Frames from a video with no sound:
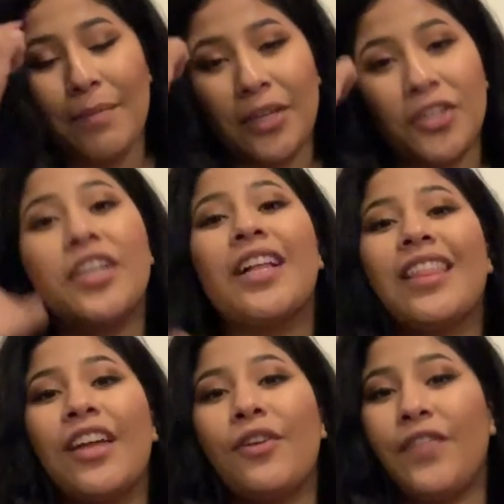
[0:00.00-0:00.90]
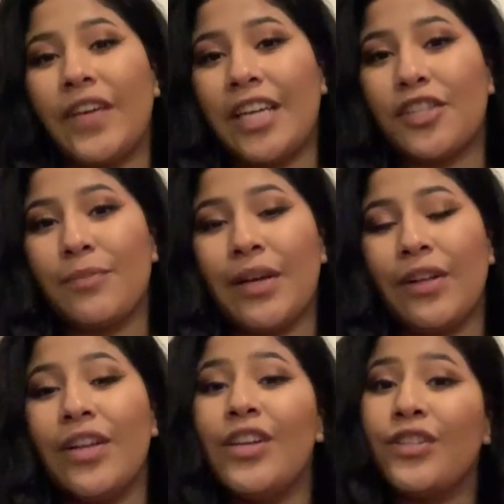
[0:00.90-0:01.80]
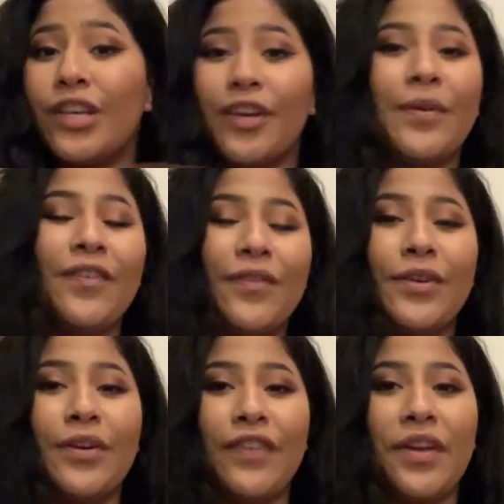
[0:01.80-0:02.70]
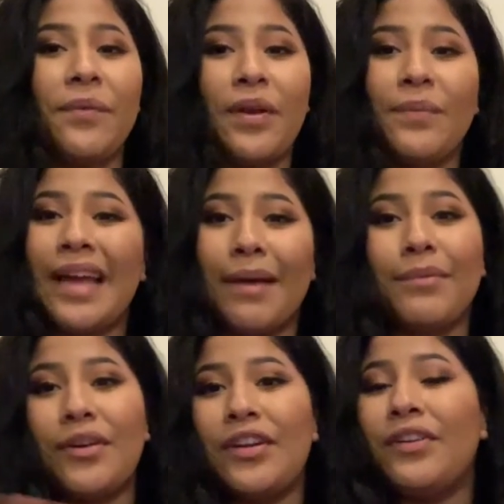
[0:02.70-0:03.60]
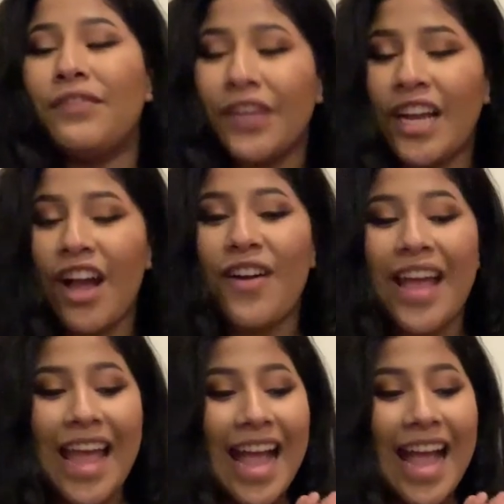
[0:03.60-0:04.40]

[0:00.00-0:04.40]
Make sure you click that notification bell so you'll be notified when we upload a new video